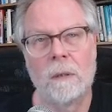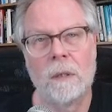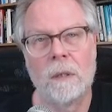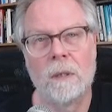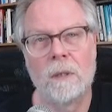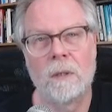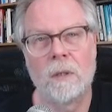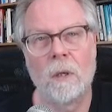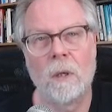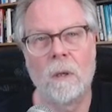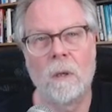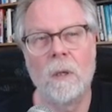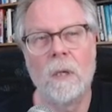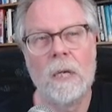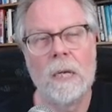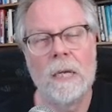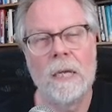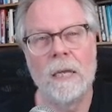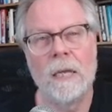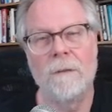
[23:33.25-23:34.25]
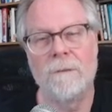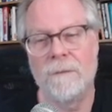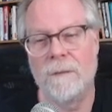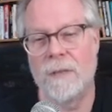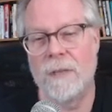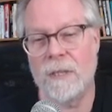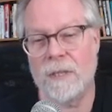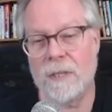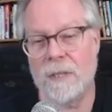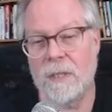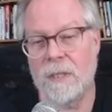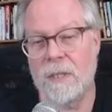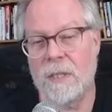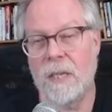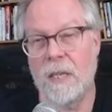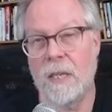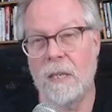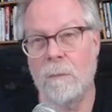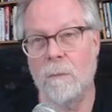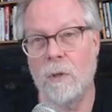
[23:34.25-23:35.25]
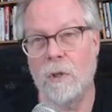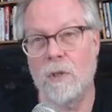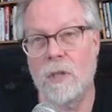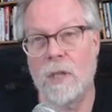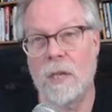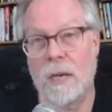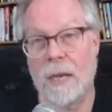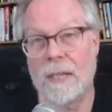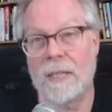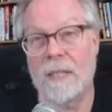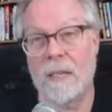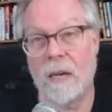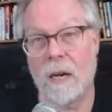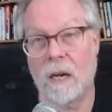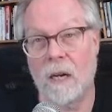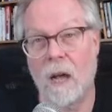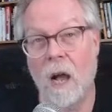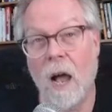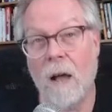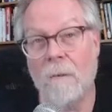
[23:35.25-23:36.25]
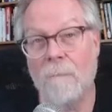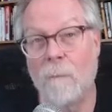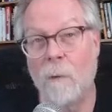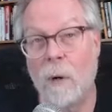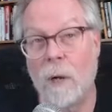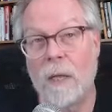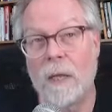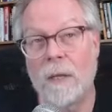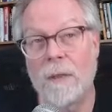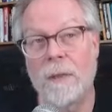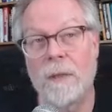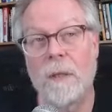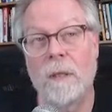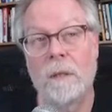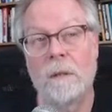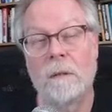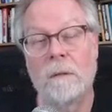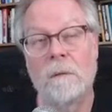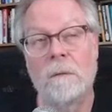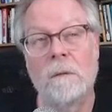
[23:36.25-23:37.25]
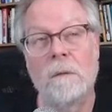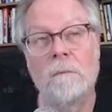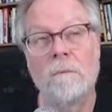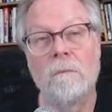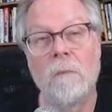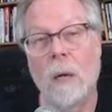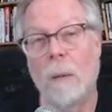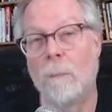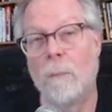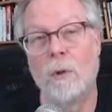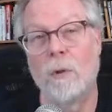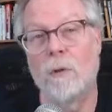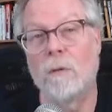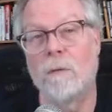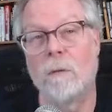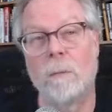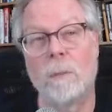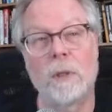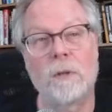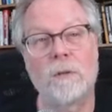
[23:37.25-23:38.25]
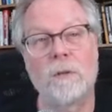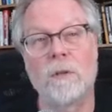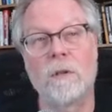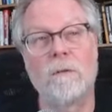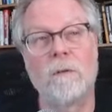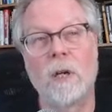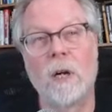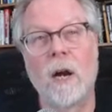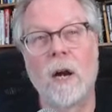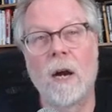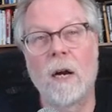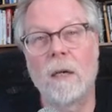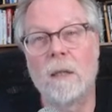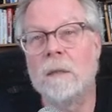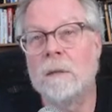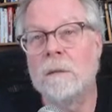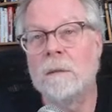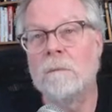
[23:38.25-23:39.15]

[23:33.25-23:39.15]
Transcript: So if this is the image that I start off with, a beautiful picture of a garden,